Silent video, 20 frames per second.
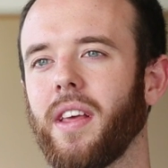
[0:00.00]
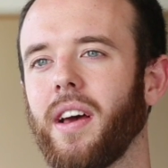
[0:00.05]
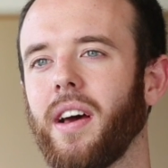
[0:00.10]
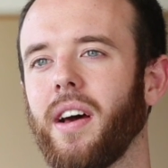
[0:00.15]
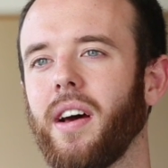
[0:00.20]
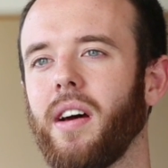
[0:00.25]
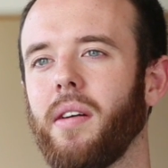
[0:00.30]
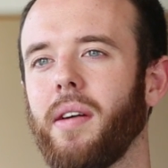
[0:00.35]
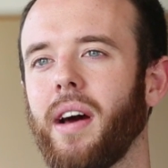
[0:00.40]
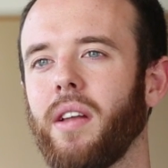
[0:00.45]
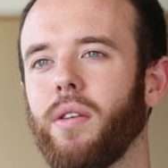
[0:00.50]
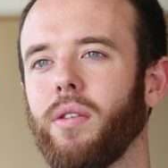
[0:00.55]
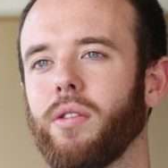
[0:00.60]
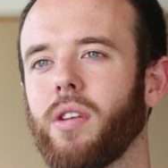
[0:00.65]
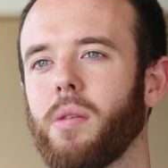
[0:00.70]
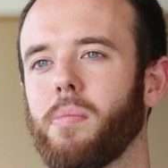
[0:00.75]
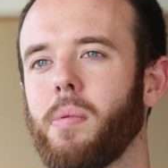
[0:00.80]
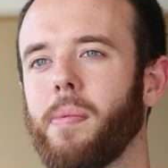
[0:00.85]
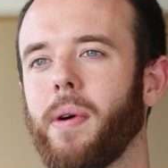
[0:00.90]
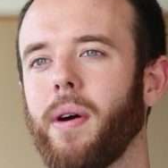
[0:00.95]
and
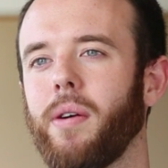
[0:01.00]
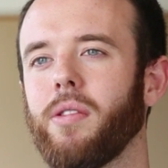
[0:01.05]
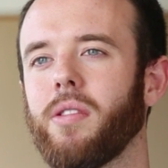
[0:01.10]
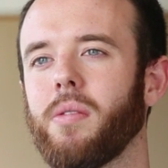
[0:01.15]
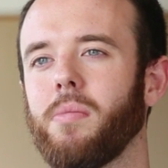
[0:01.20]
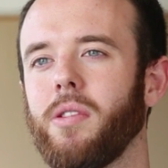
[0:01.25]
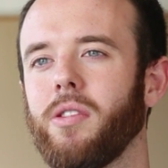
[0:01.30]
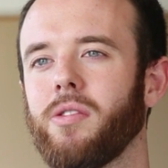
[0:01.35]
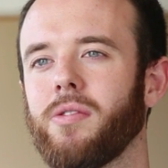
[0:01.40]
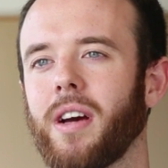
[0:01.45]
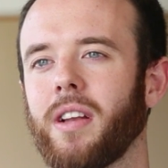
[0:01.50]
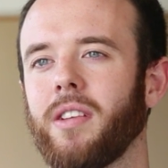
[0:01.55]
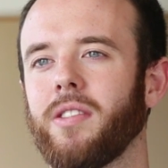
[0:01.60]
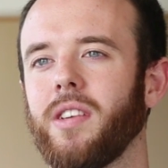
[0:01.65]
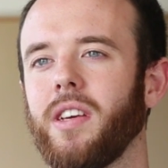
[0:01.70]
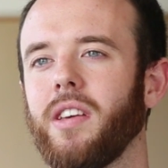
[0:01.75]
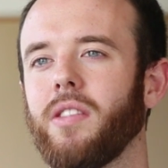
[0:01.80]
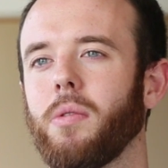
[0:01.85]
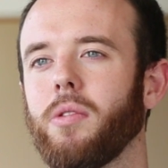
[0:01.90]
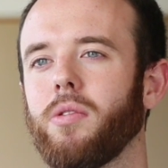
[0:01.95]
also proposed some new
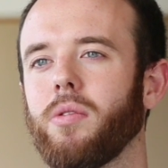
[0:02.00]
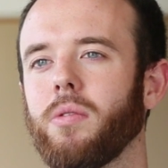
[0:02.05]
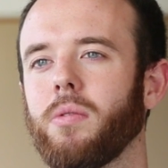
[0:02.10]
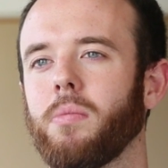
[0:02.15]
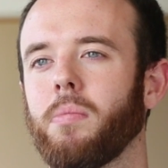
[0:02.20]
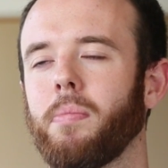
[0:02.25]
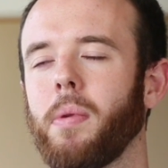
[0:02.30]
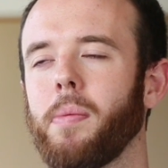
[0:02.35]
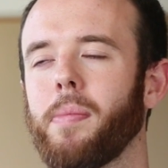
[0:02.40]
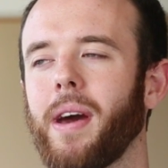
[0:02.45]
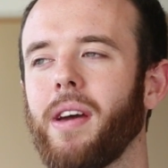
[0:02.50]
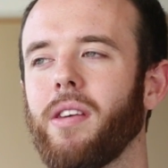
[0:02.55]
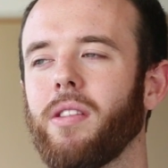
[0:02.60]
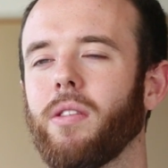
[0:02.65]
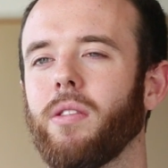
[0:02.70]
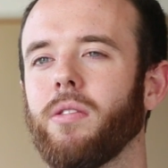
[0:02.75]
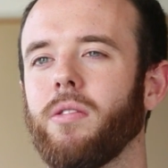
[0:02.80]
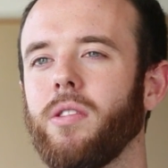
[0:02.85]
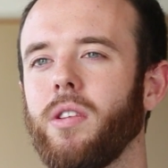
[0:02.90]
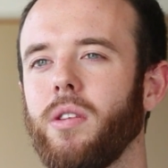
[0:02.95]
strategies which will be
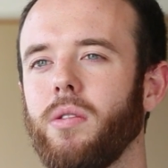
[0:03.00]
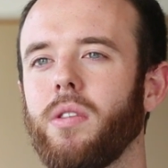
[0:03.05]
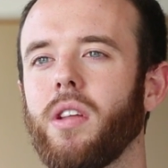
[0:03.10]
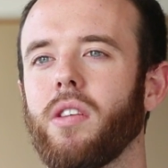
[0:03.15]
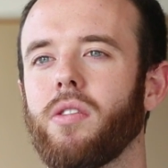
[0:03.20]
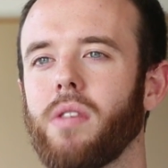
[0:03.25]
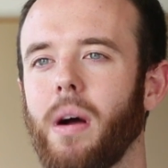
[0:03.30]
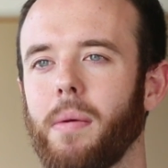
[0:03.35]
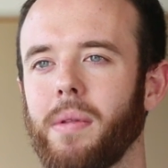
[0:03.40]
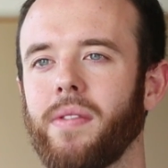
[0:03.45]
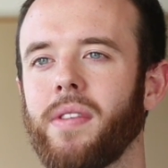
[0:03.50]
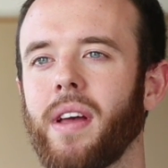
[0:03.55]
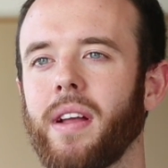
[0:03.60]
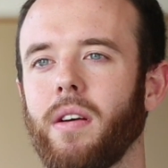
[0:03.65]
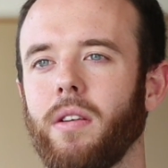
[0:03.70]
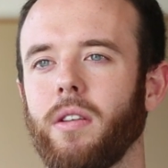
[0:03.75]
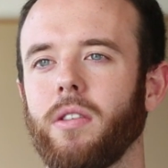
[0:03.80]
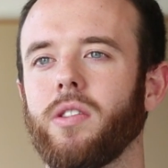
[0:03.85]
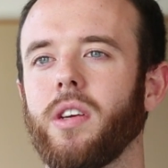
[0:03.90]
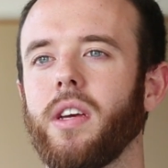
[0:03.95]
based on new disruptive
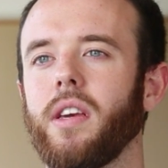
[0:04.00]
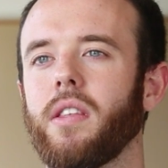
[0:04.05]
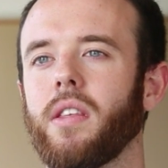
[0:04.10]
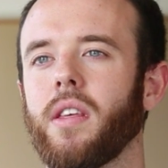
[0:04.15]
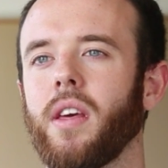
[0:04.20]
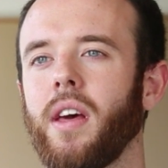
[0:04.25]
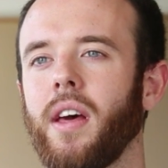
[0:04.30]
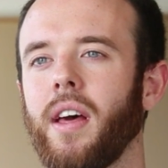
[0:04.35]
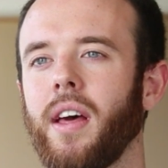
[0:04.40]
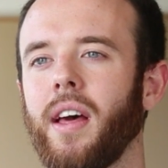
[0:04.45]
technologies.